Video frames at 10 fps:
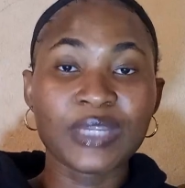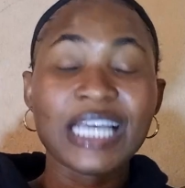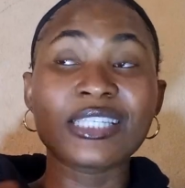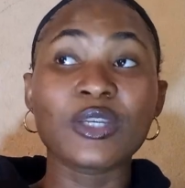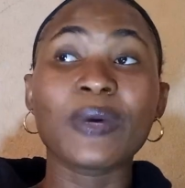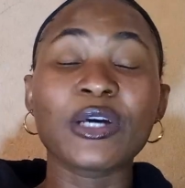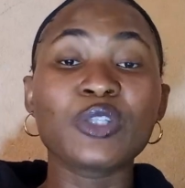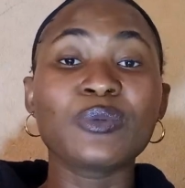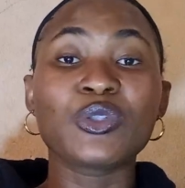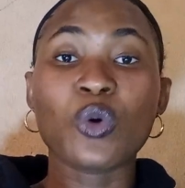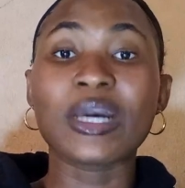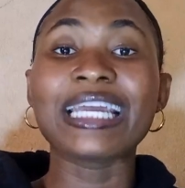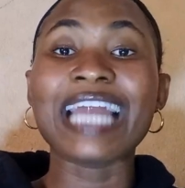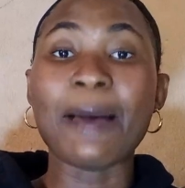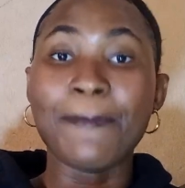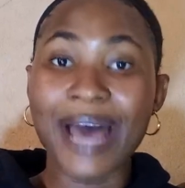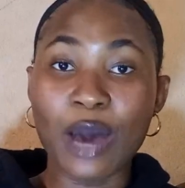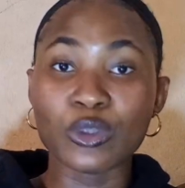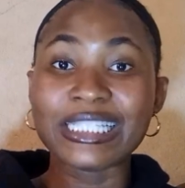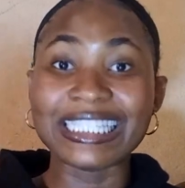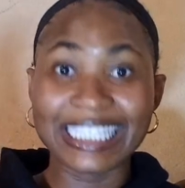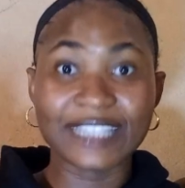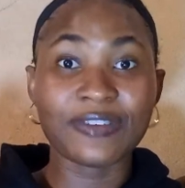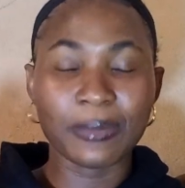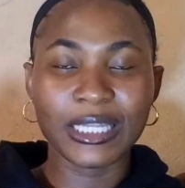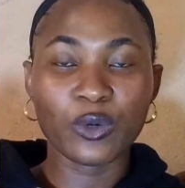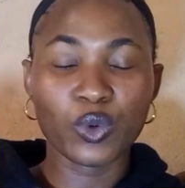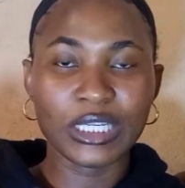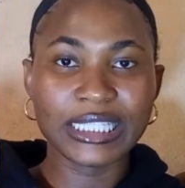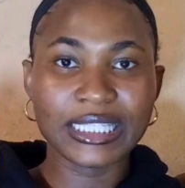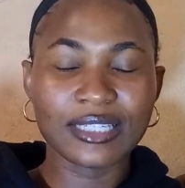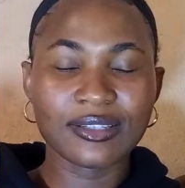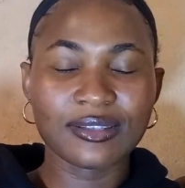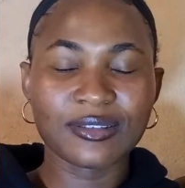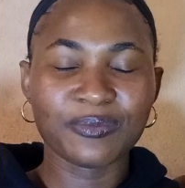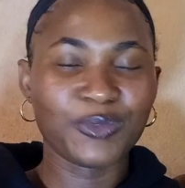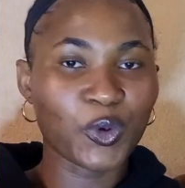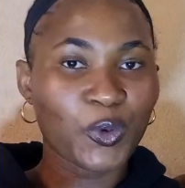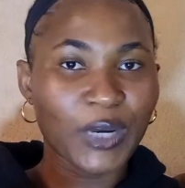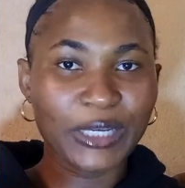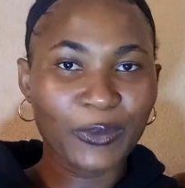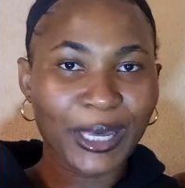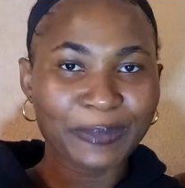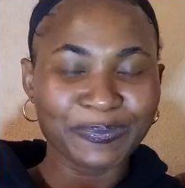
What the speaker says: And so we're going to be talking about these feminine qualities. Don't go anywhere.